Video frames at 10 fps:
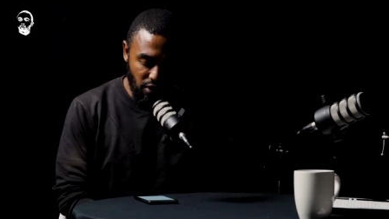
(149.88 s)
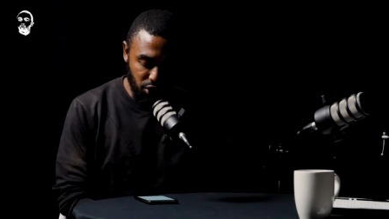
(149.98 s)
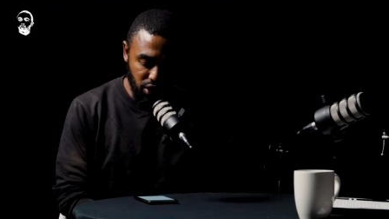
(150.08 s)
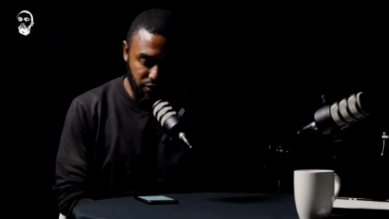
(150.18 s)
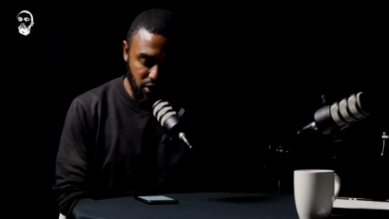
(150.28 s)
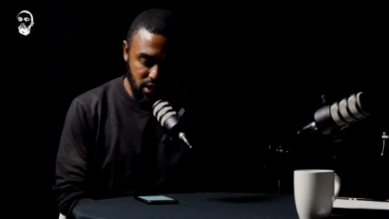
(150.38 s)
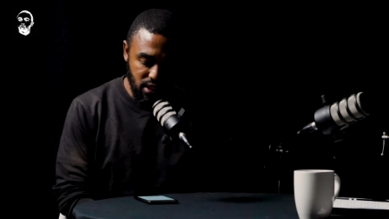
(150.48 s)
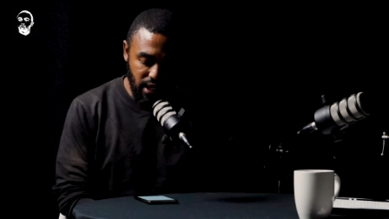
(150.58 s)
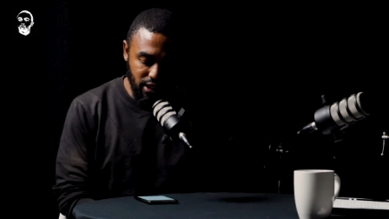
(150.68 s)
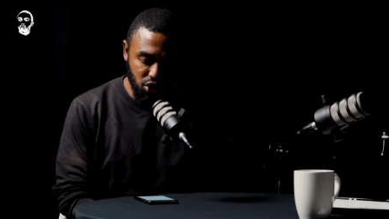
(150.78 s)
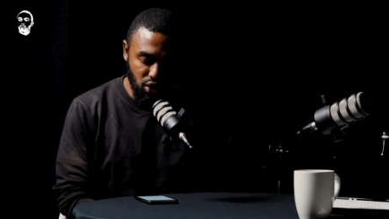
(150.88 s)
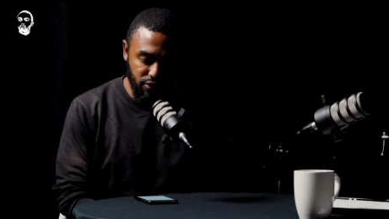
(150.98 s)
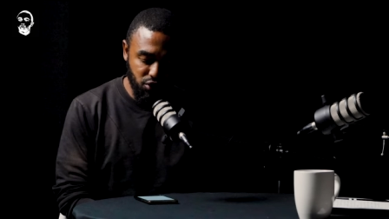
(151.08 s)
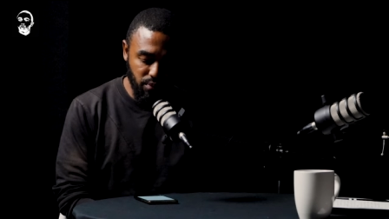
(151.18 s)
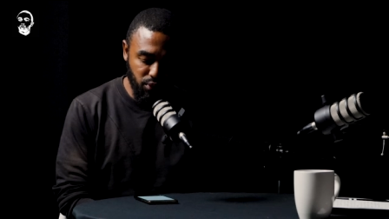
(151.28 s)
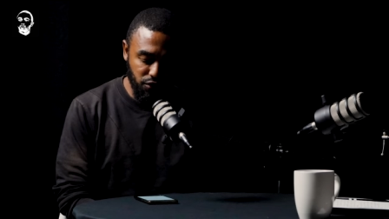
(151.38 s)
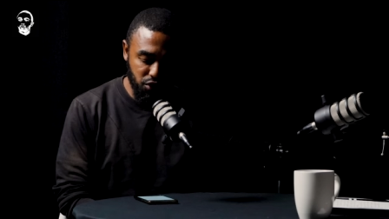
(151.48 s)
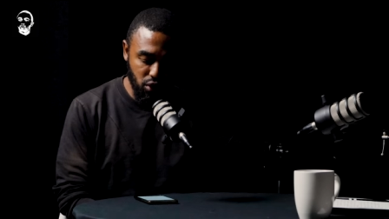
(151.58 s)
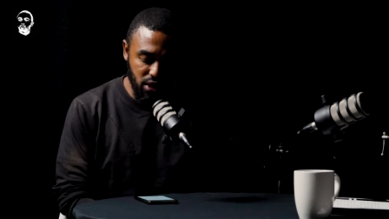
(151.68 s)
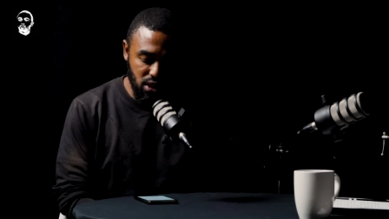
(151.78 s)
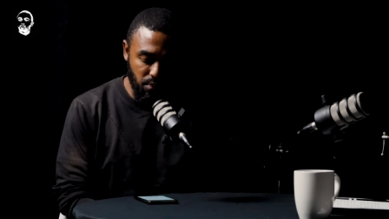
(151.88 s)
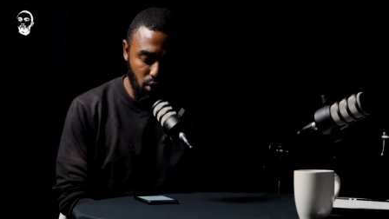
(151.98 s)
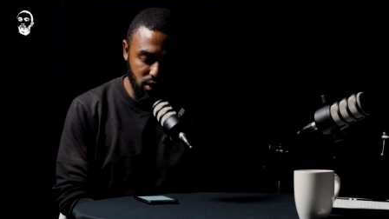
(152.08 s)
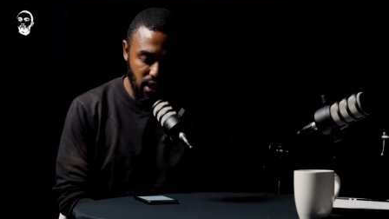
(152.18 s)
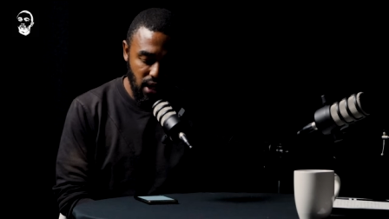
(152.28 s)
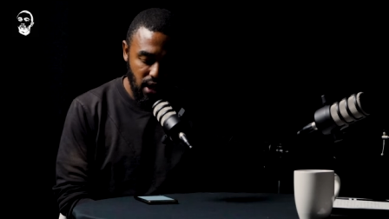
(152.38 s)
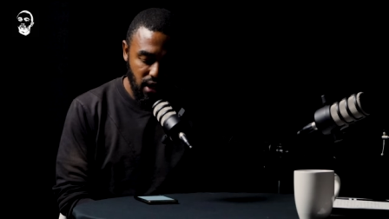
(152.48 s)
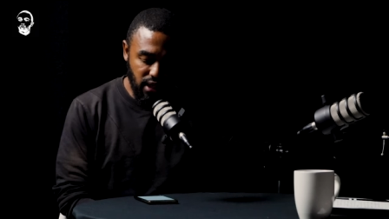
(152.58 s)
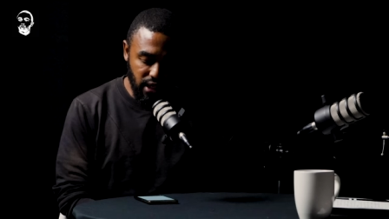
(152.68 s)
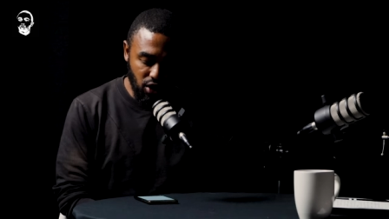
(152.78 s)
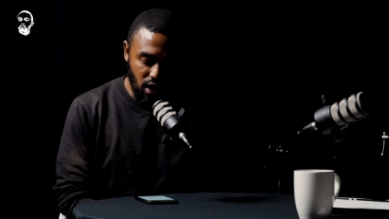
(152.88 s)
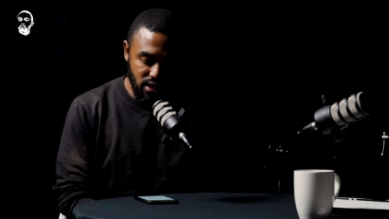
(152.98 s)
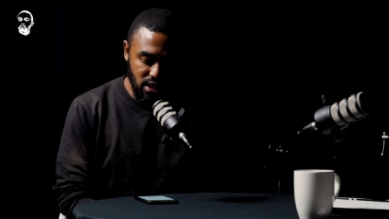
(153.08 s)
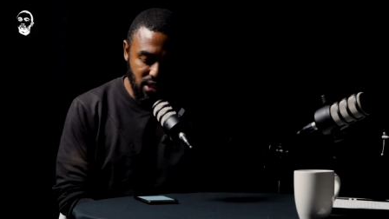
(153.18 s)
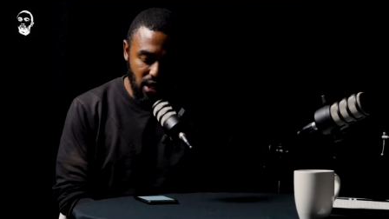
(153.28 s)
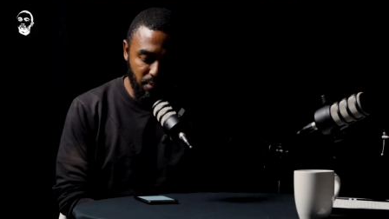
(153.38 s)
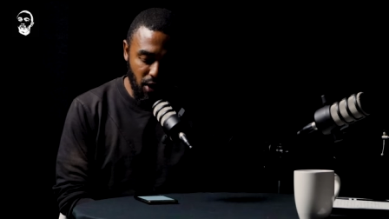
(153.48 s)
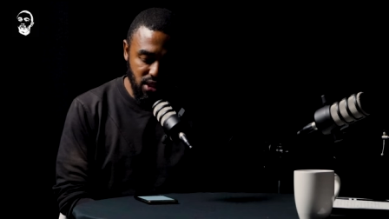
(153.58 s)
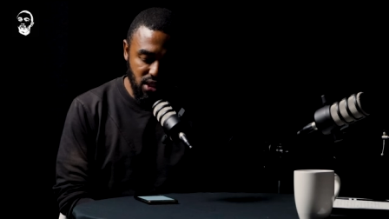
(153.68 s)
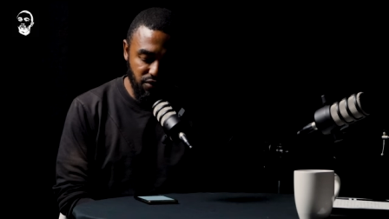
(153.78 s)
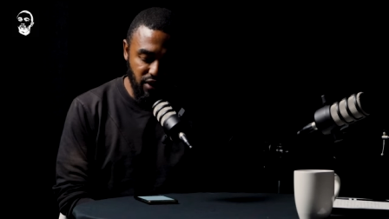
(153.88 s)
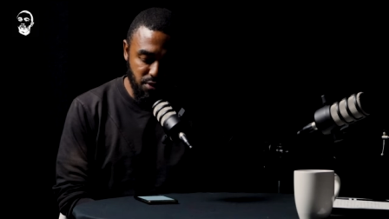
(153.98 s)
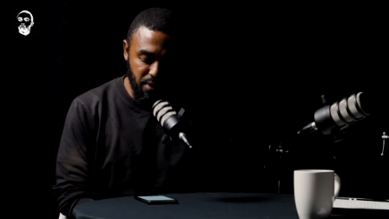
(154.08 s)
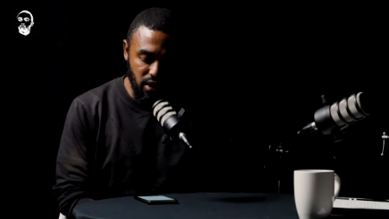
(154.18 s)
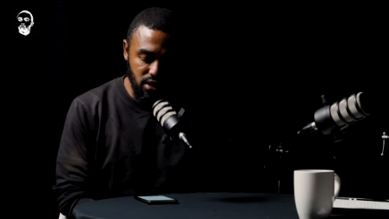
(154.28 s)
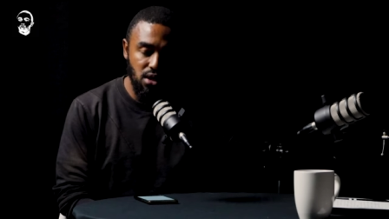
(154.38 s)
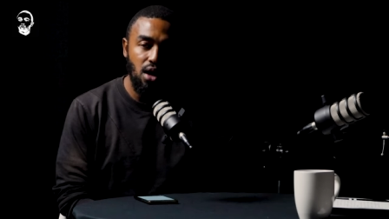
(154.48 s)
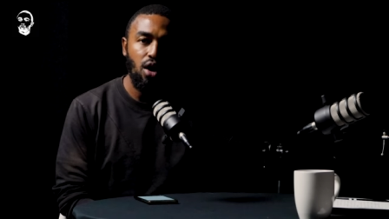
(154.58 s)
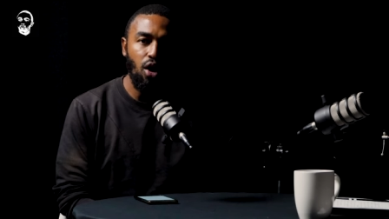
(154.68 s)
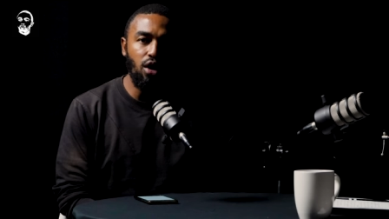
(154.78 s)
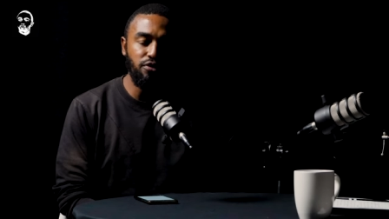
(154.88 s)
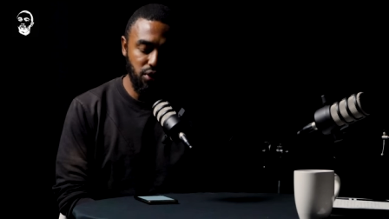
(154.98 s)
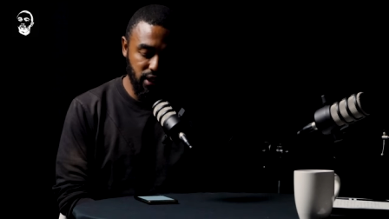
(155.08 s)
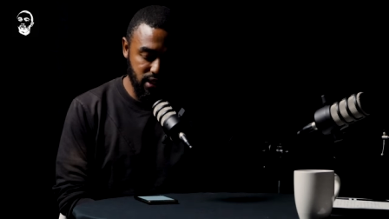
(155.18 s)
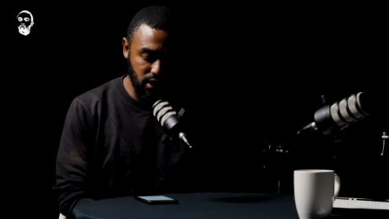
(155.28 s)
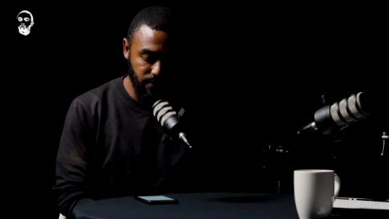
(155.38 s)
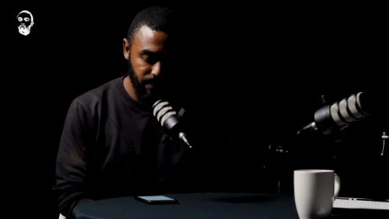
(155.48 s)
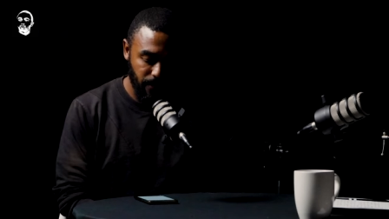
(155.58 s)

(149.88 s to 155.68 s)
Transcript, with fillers: of our university and strive to improve student support that enhances their positive experience of UNISA.